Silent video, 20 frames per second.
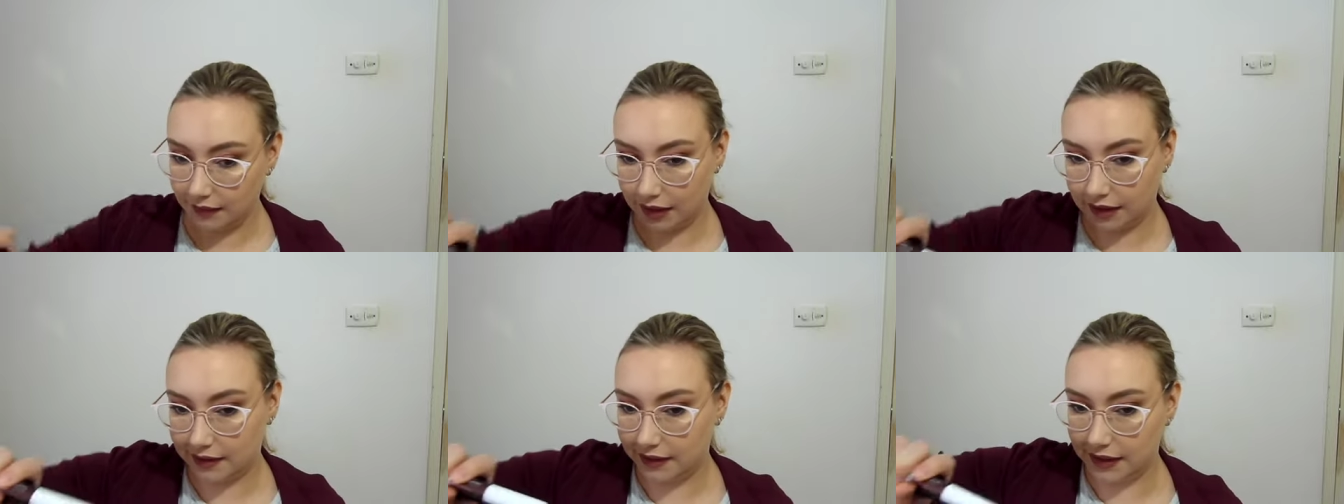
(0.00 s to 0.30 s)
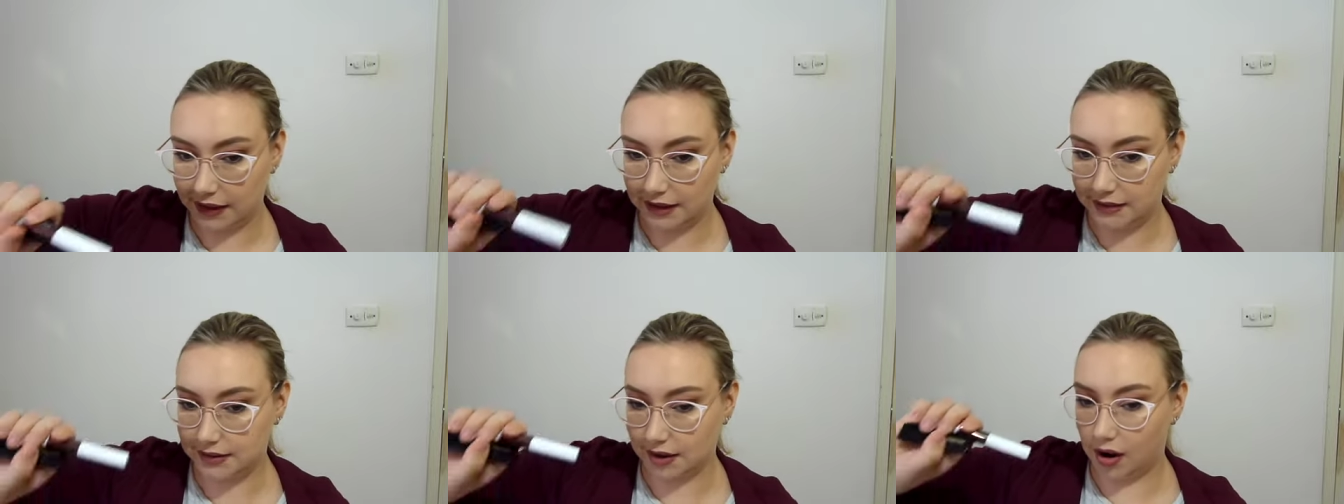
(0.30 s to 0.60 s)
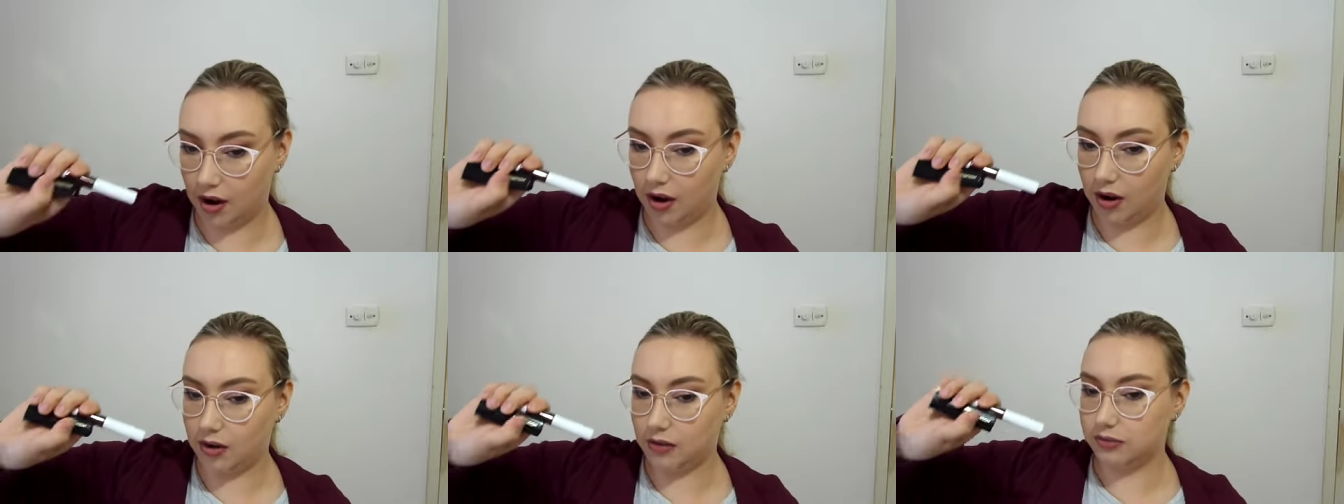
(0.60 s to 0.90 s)
these are
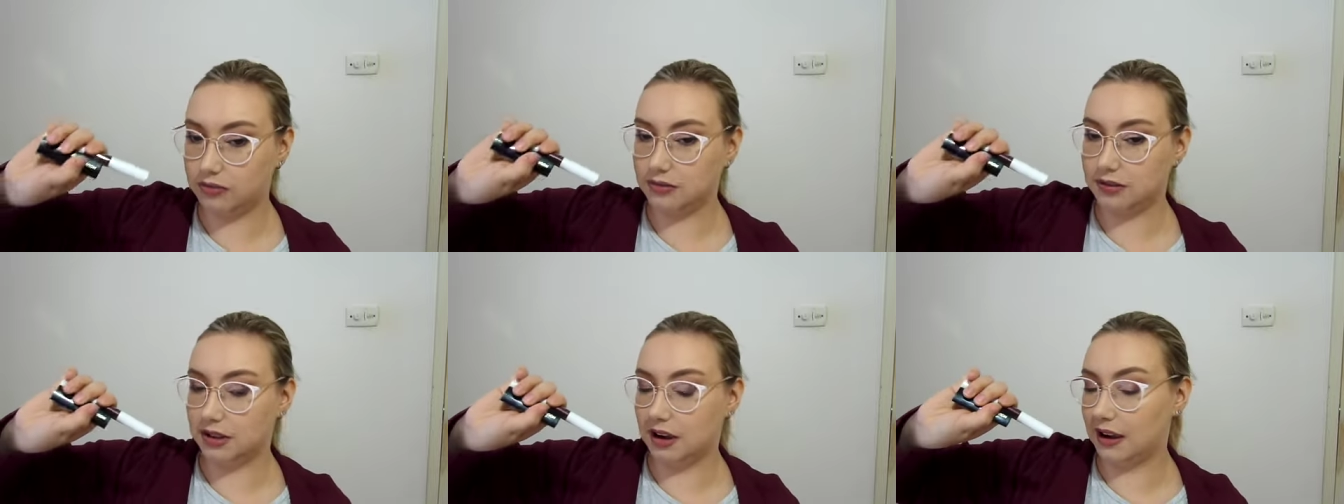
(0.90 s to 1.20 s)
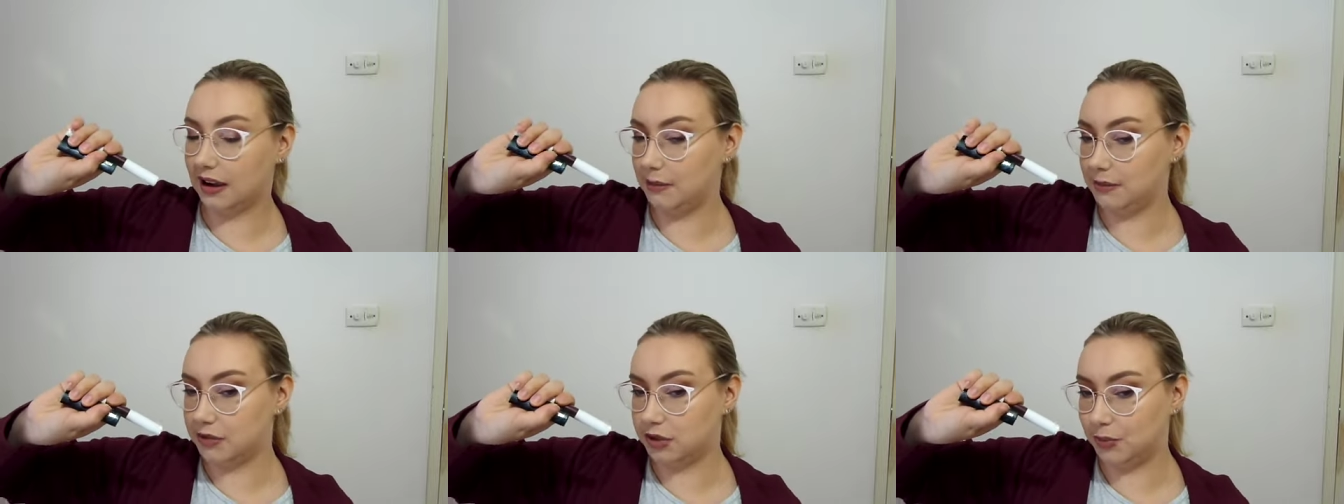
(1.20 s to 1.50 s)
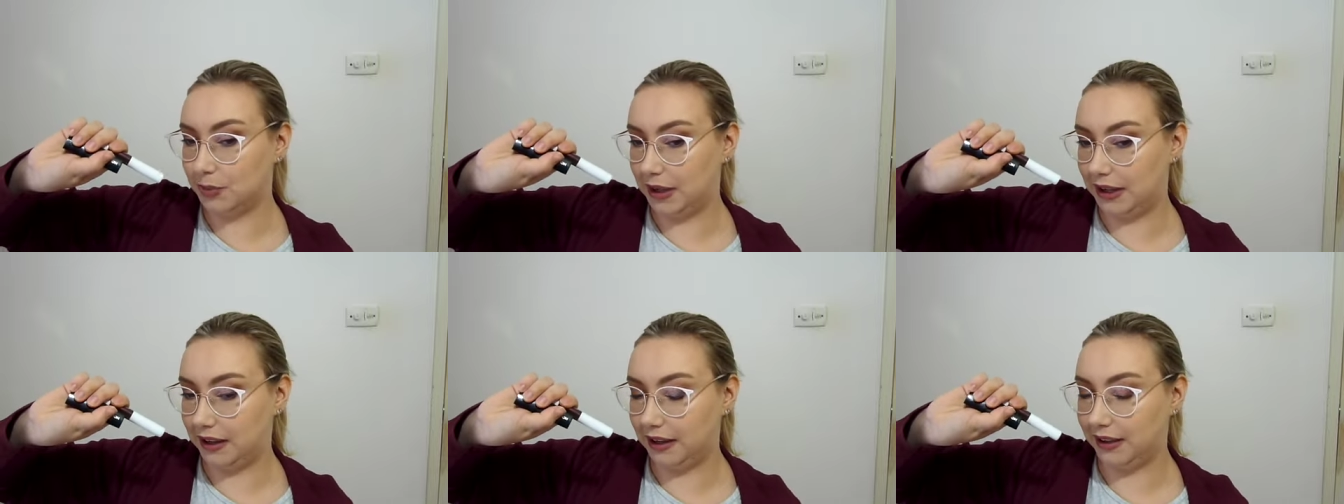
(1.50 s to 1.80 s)
all time to
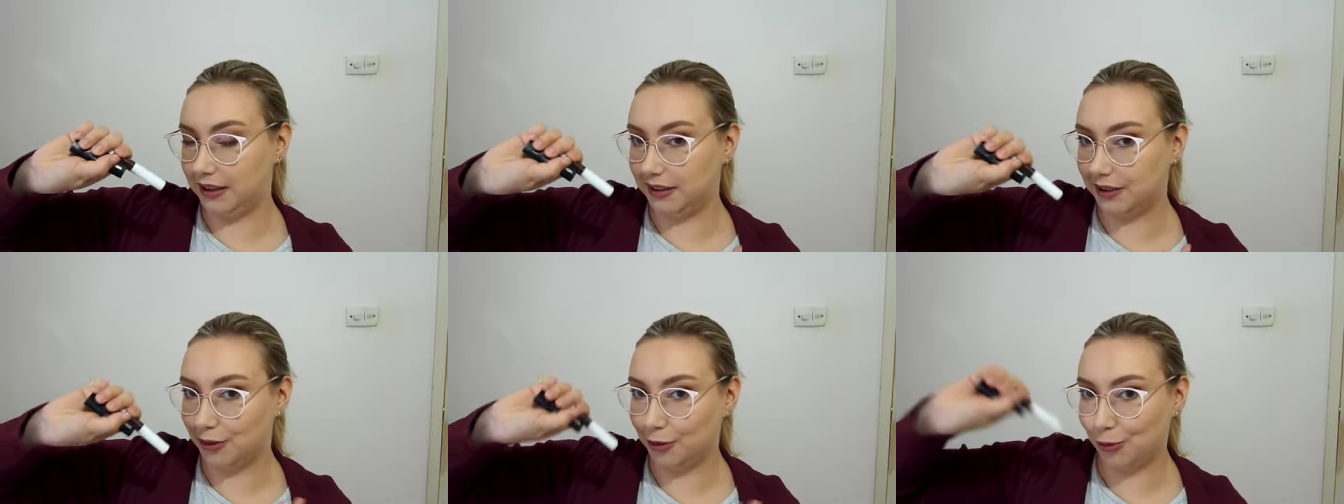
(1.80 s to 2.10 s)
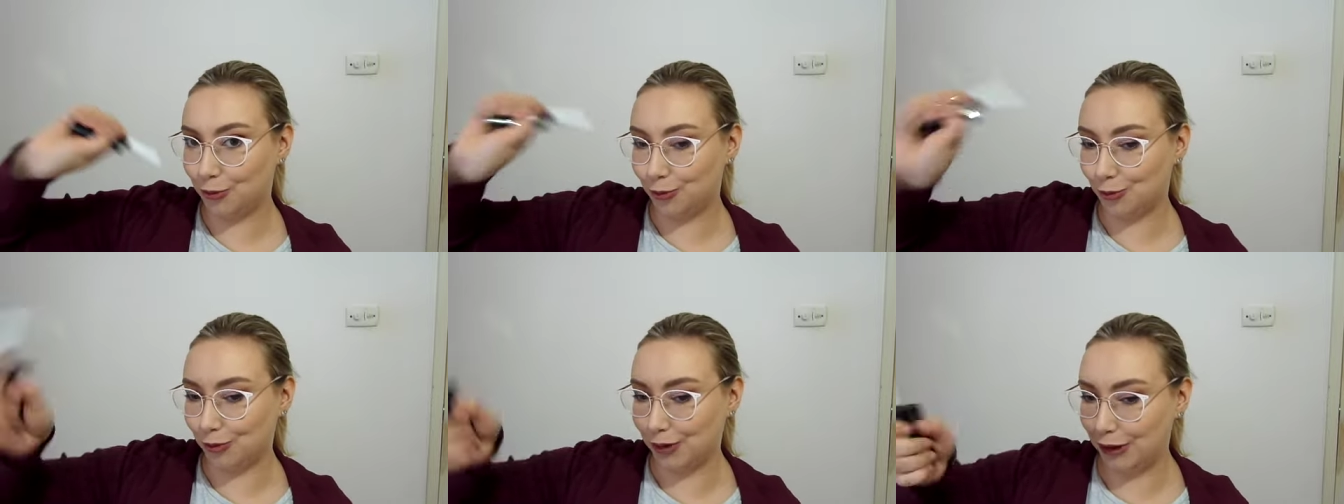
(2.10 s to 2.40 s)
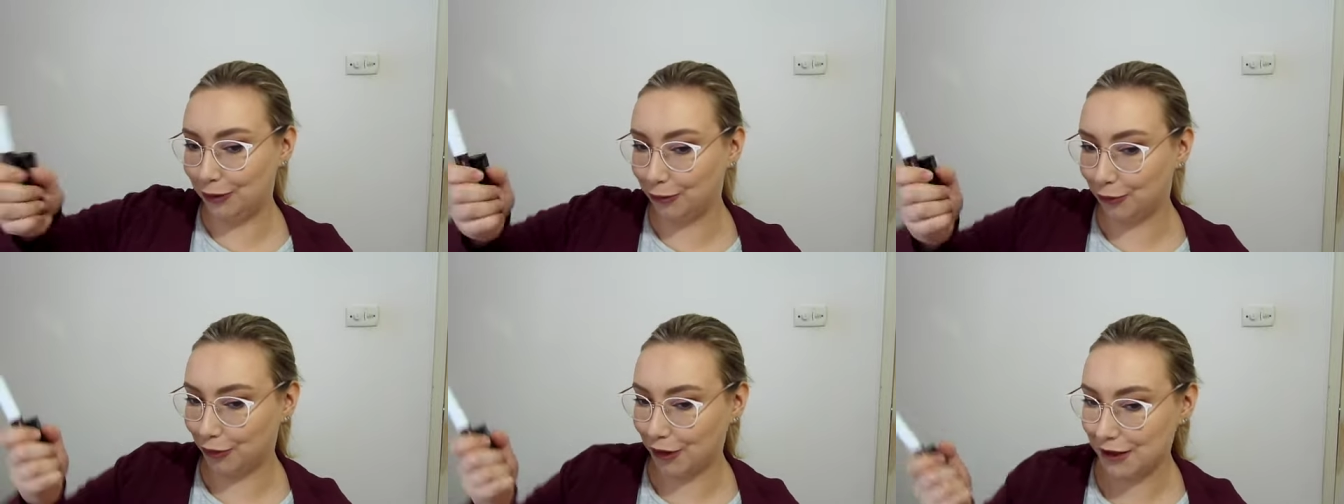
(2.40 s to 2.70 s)
be
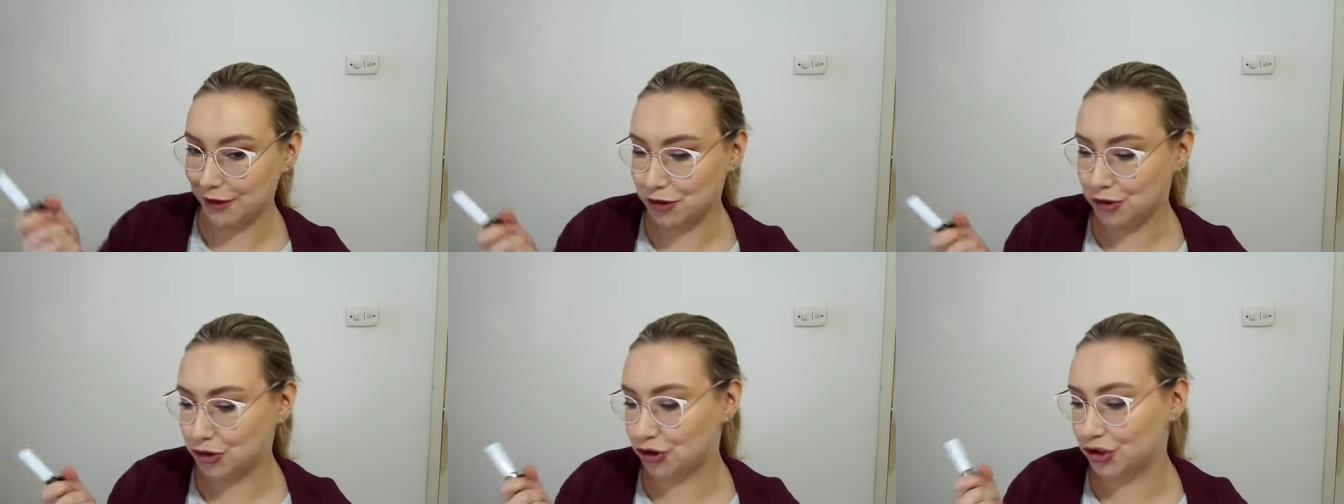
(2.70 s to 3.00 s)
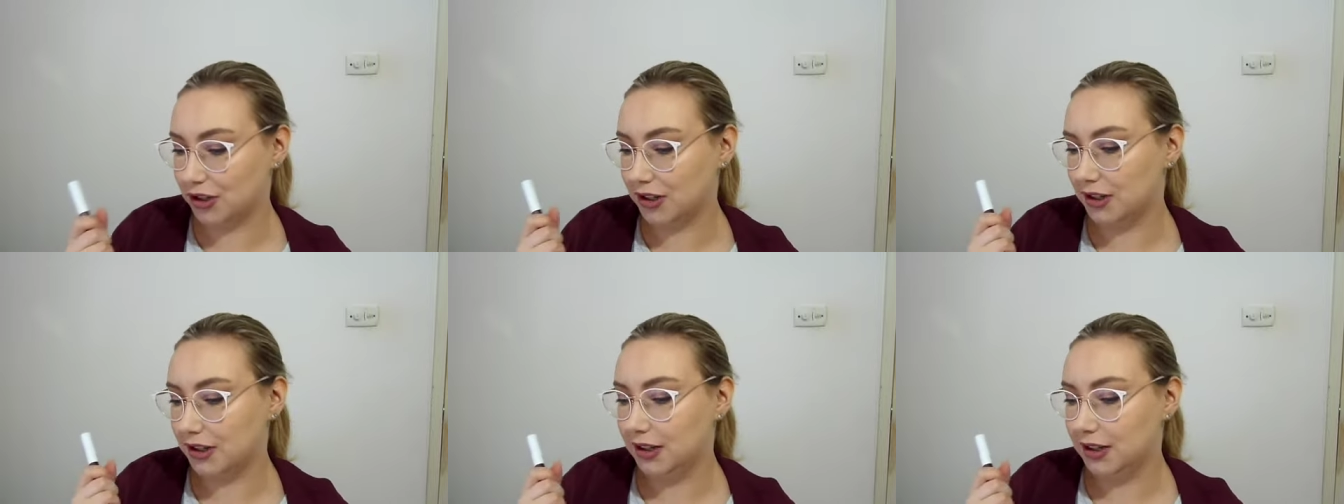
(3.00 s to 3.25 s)
refreshed.